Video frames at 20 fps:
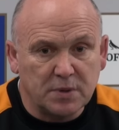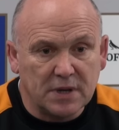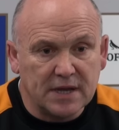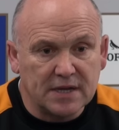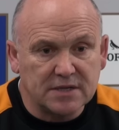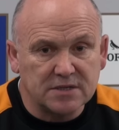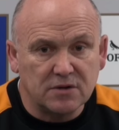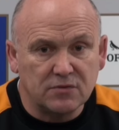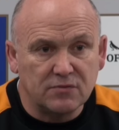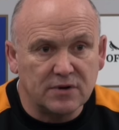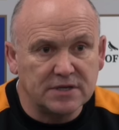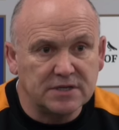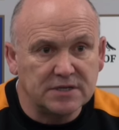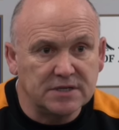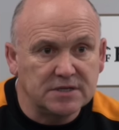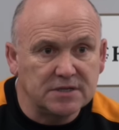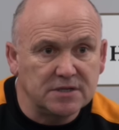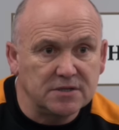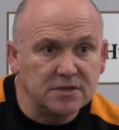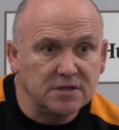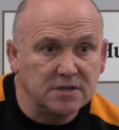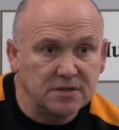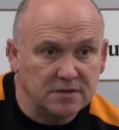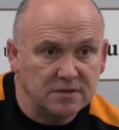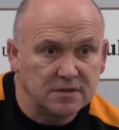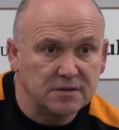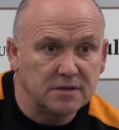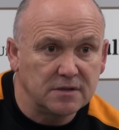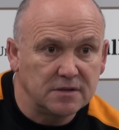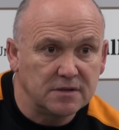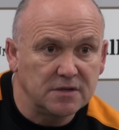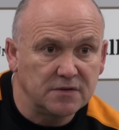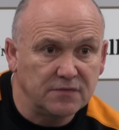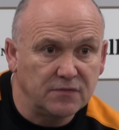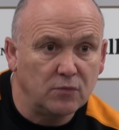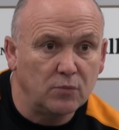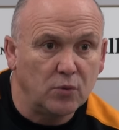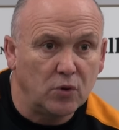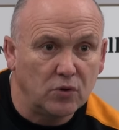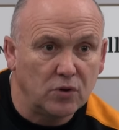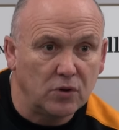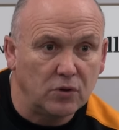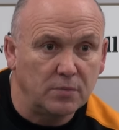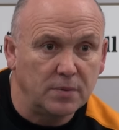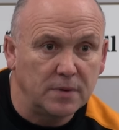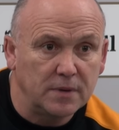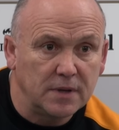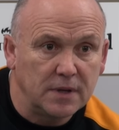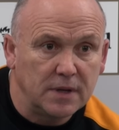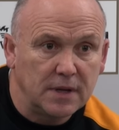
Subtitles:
players are registered at this football club.